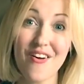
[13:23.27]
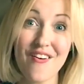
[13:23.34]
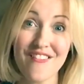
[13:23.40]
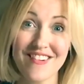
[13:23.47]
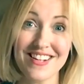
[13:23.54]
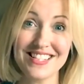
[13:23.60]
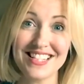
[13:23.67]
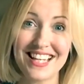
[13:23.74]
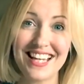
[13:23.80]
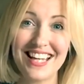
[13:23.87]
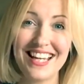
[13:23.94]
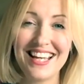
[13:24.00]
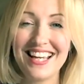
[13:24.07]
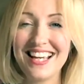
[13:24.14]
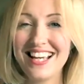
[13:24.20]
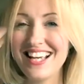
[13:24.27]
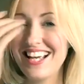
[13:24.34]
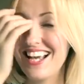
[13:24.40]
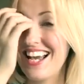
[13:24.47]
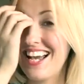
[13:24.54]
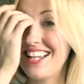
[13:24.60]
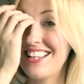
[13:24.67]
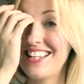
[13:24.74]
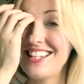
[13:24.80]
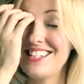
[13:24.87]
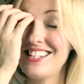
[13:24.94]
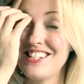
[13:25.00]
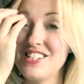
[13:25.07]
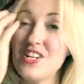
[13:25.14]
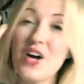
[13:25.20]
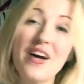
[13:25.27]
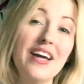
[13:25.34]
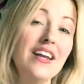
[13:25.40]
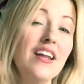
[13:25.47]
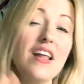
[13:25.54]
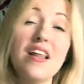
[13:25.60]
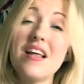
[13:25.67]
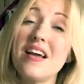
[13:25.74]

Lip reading: already, and this is not in